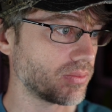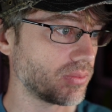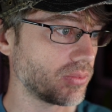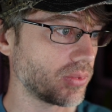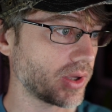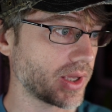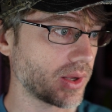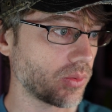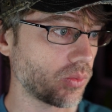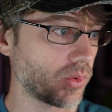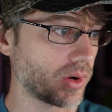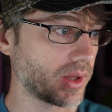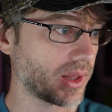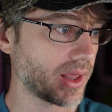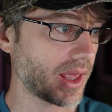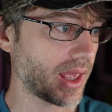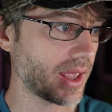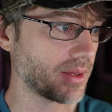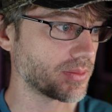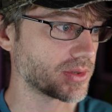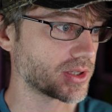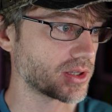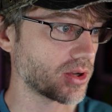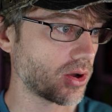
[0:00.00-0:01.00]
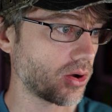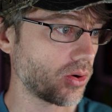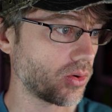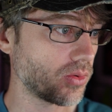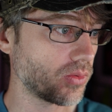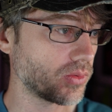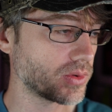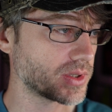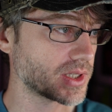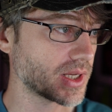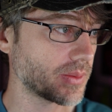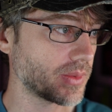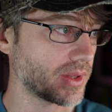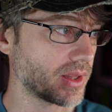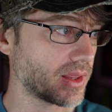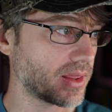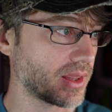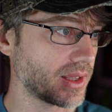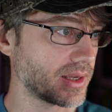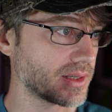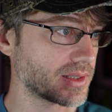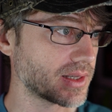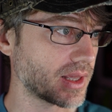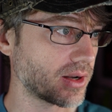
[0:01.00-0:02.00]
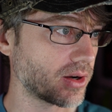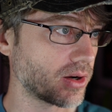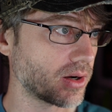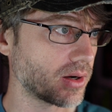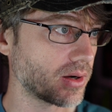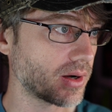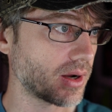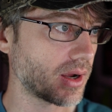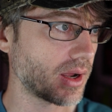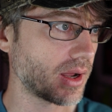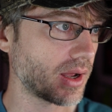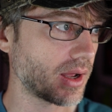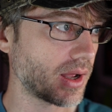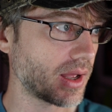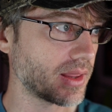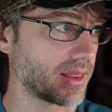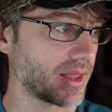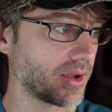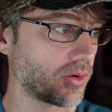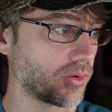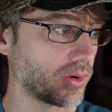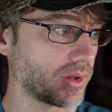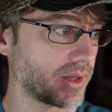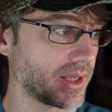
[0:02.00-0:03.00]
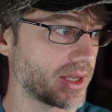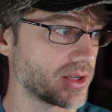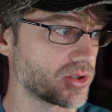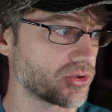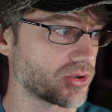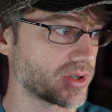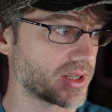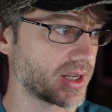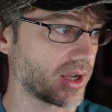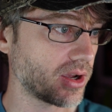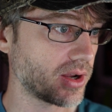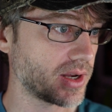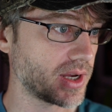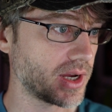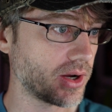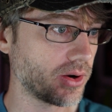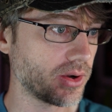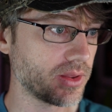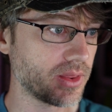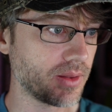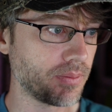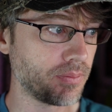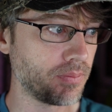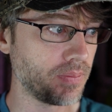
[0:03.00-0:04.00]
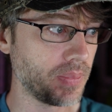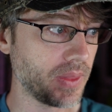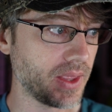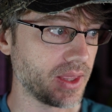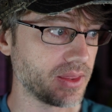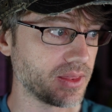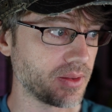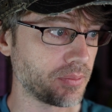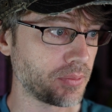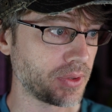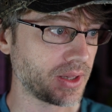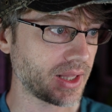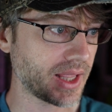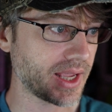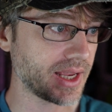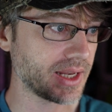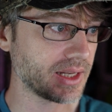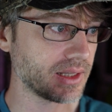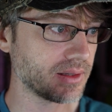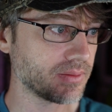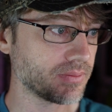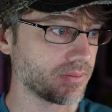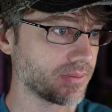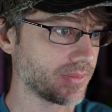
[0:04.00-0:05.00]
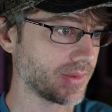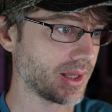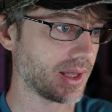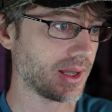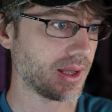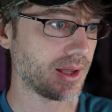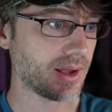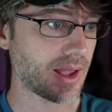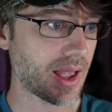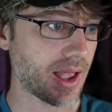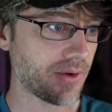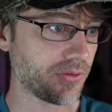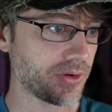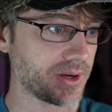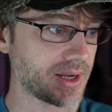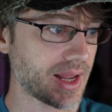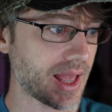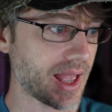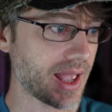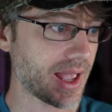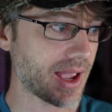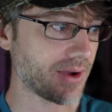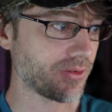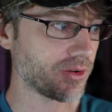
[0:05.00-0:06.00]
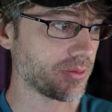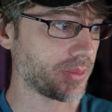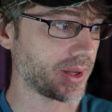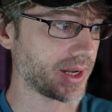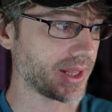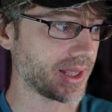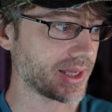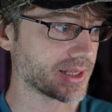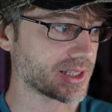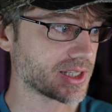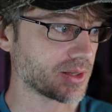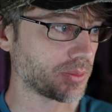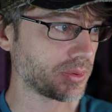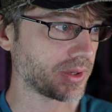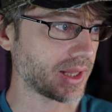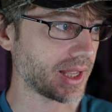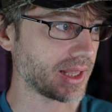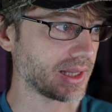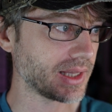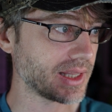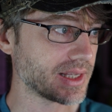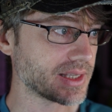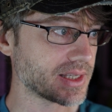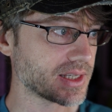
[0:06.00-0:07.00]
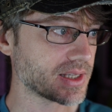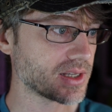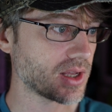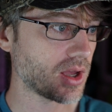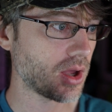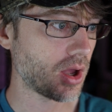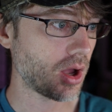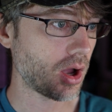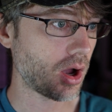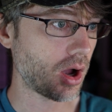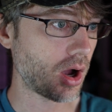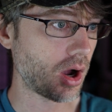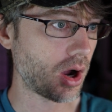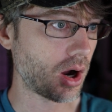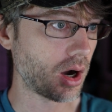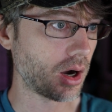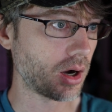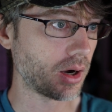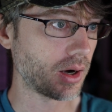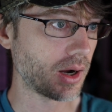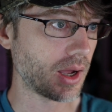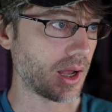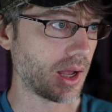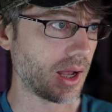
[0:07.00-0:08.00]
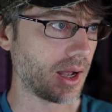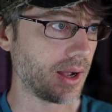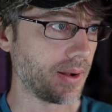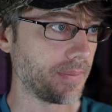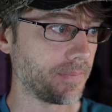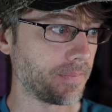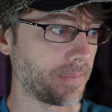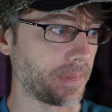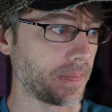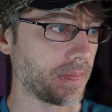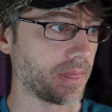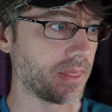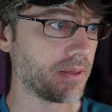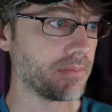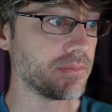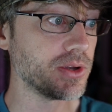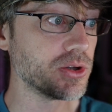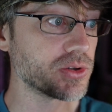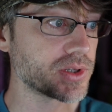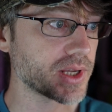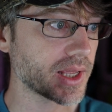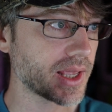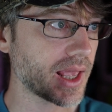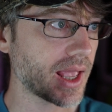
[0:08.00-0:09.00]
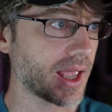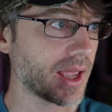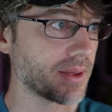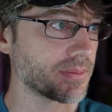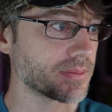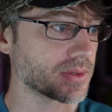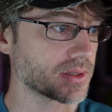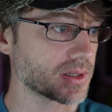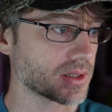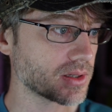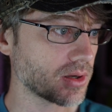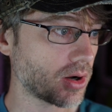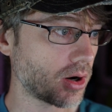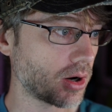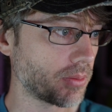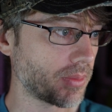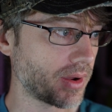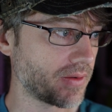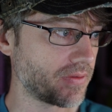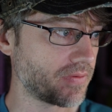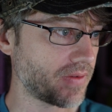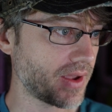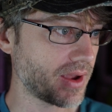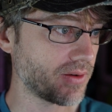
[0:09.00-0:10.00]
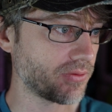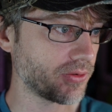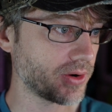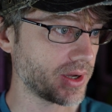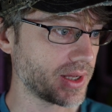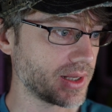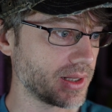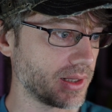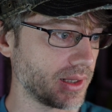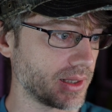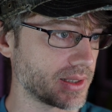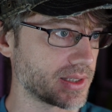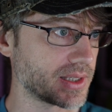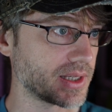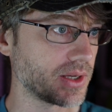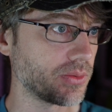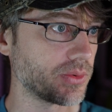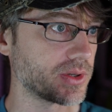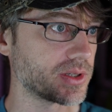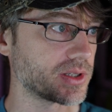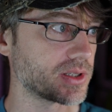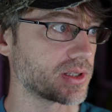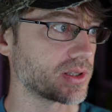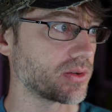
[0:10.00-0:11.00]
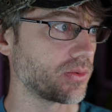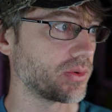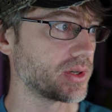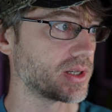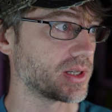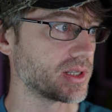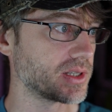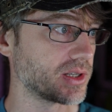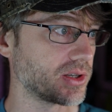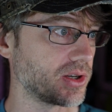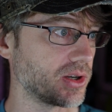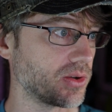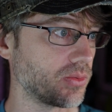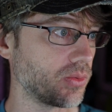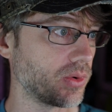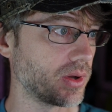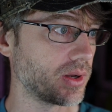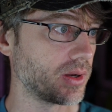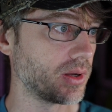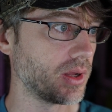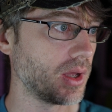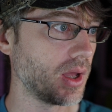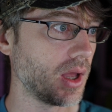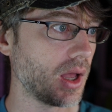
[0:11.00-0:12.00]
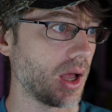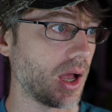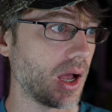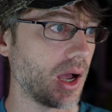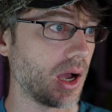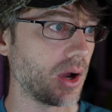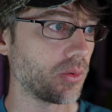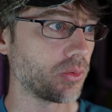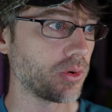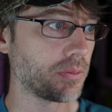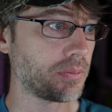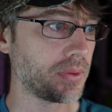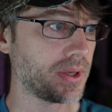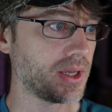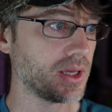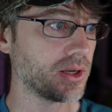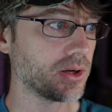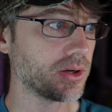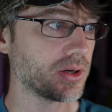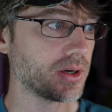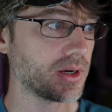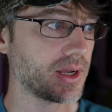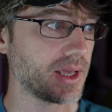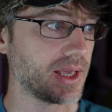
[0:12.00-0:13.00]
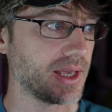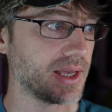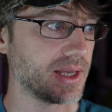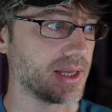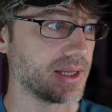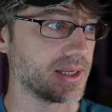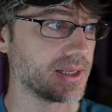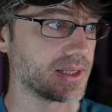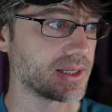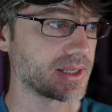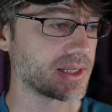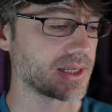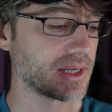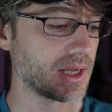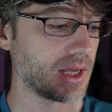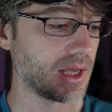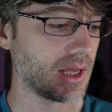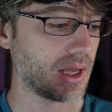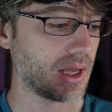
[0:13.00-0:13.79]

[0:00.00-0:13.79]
look at one of the games. So some of the things that are, I think, really interesting on here in the plain, everyday, everybody gets to play list are the music games are my favorite. Let's see which is a good one. Repeater is